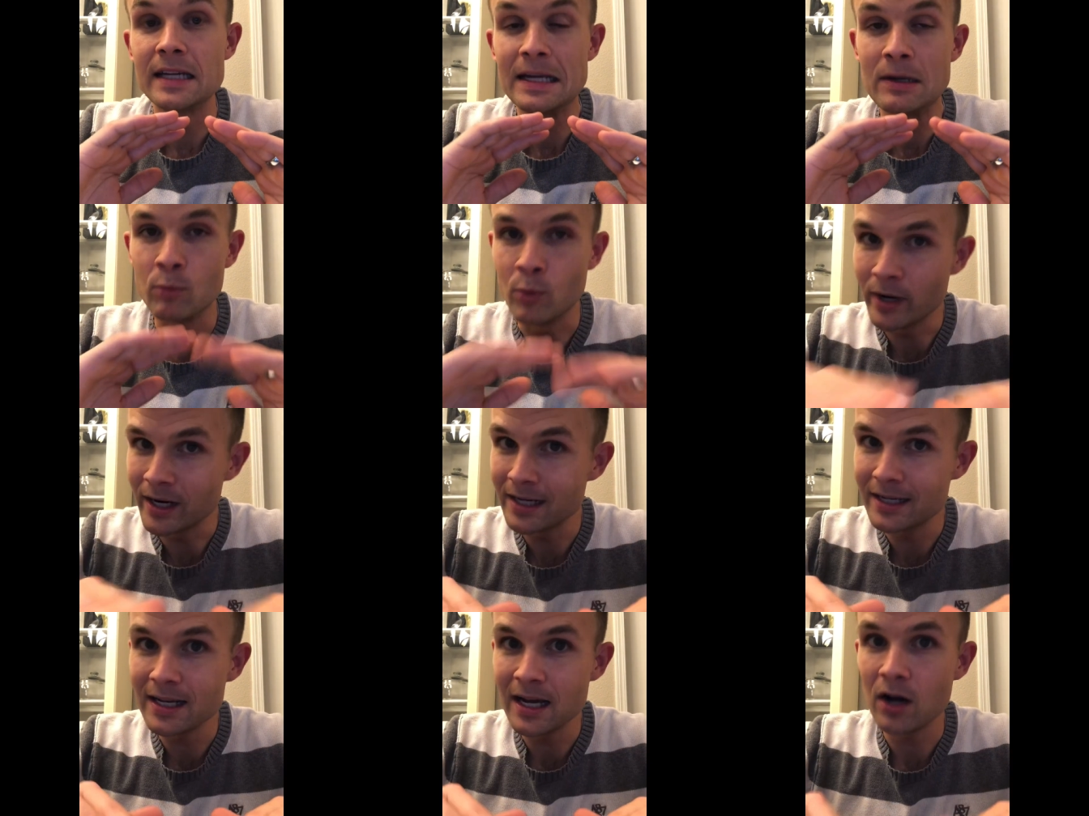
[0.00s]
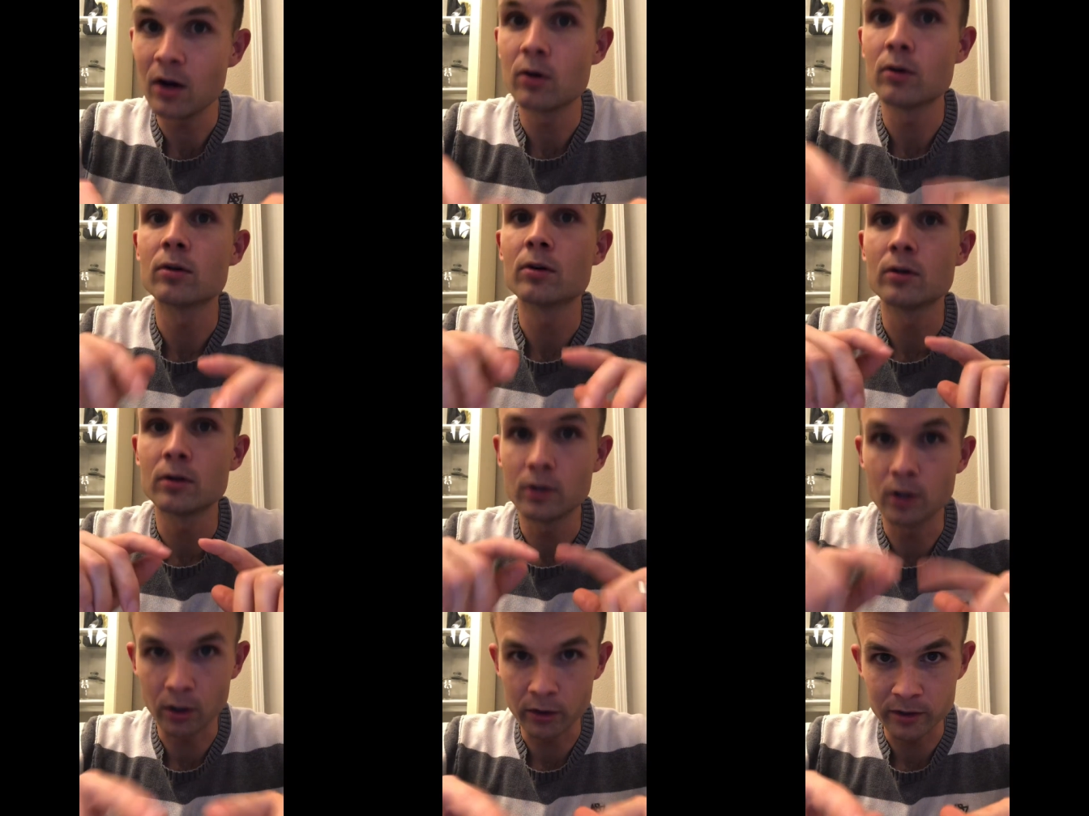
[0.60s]
When in
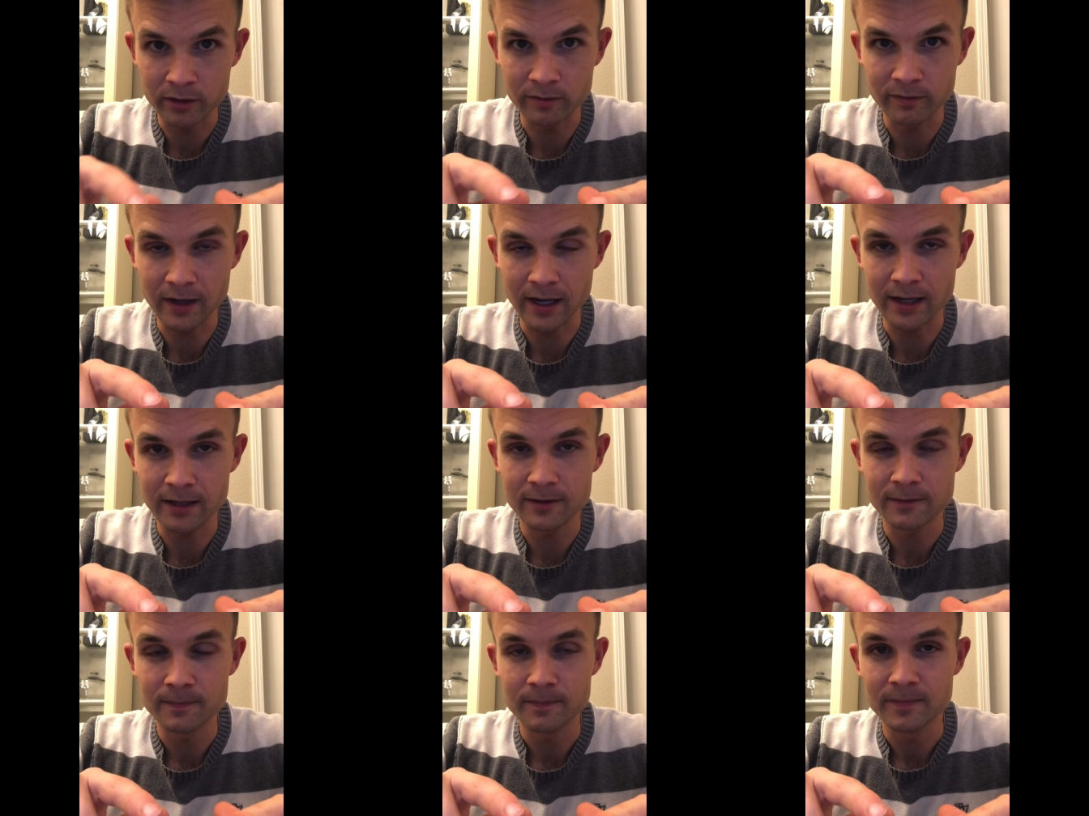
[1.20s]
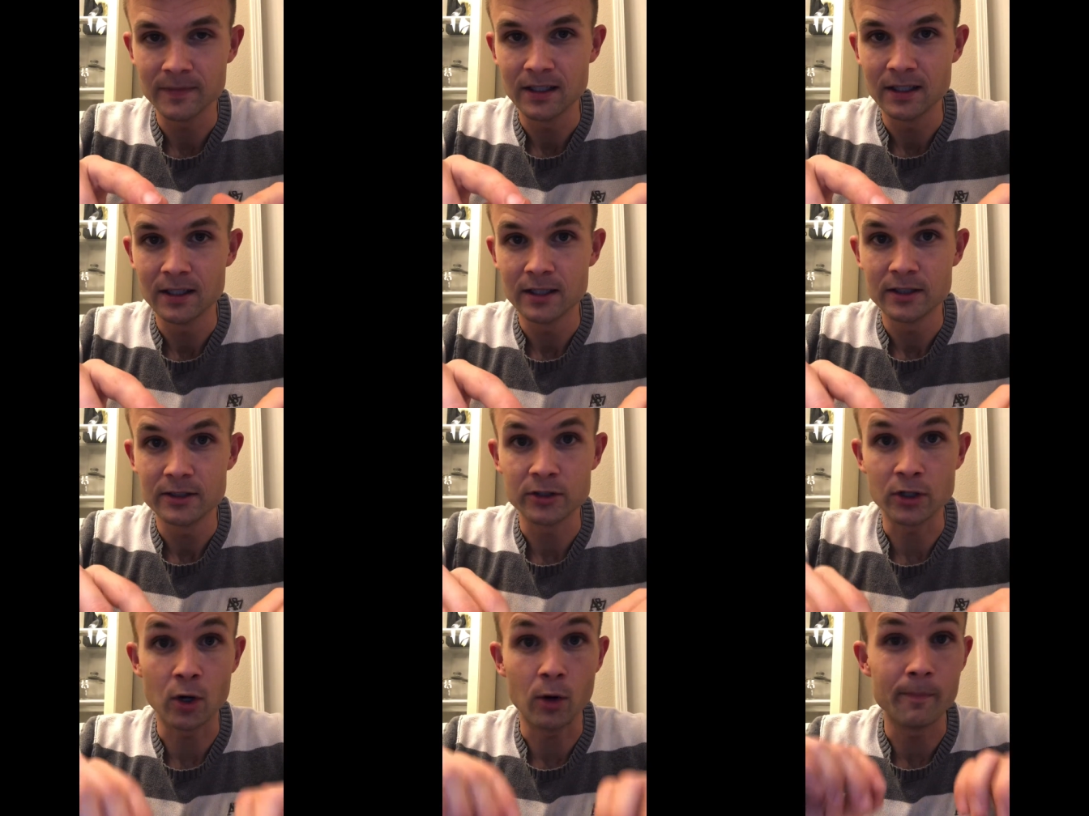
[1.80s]
doubt, call your vet.
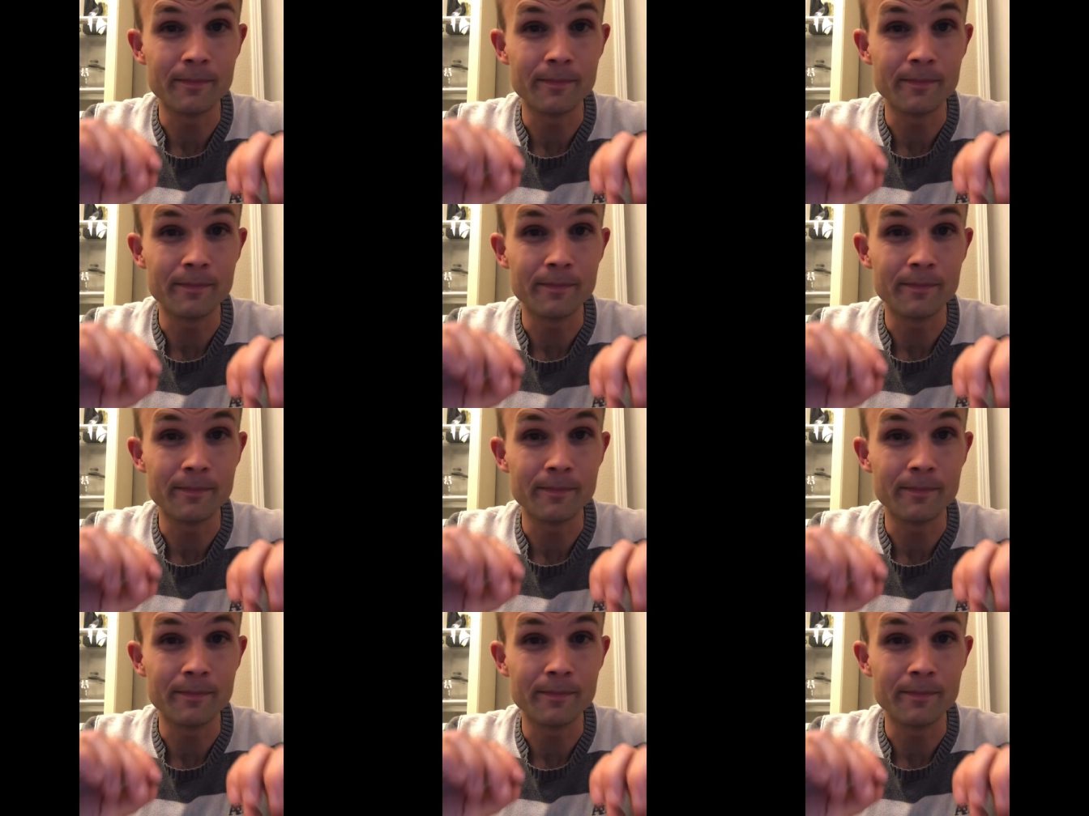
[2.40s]
So